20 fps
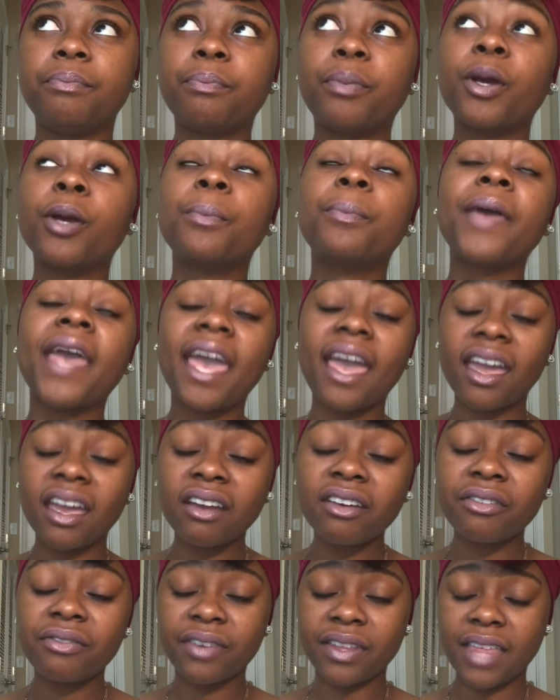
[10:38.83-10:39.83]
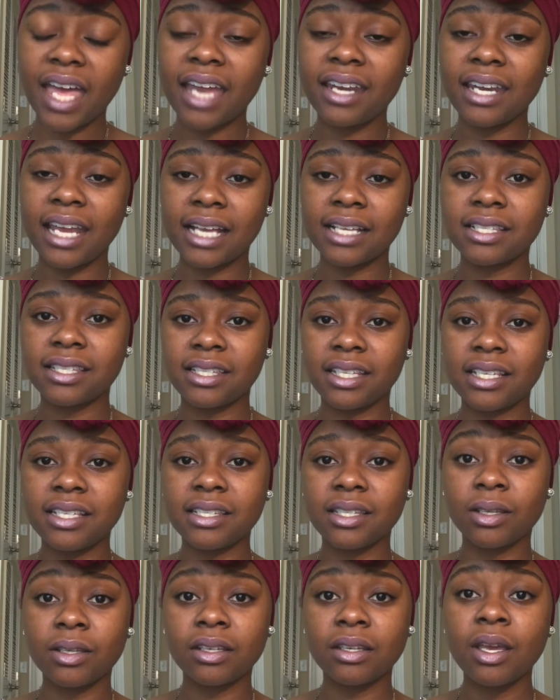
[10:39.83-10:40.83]
prepare for that next
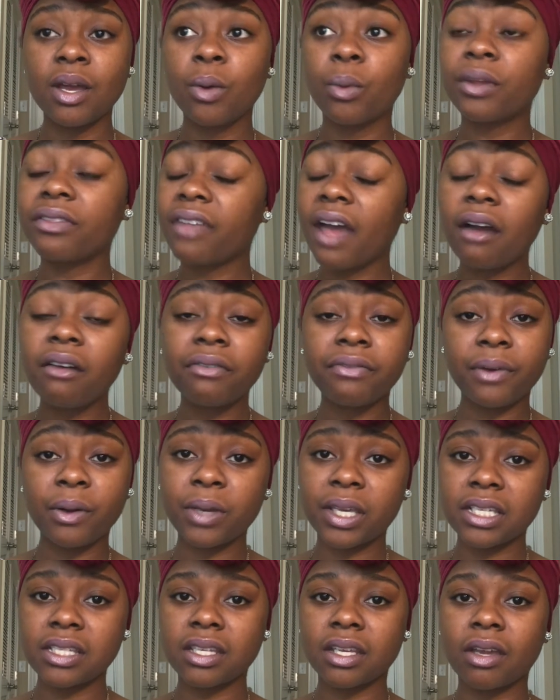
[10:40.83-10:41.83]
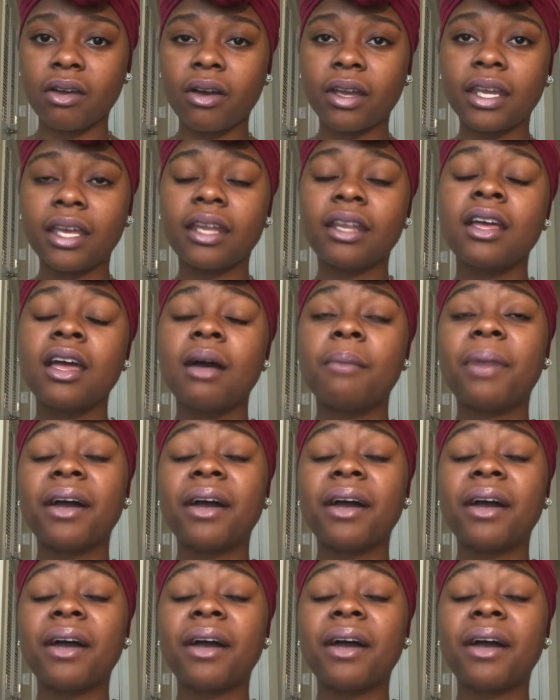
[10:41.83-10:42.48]
season without focusing on it,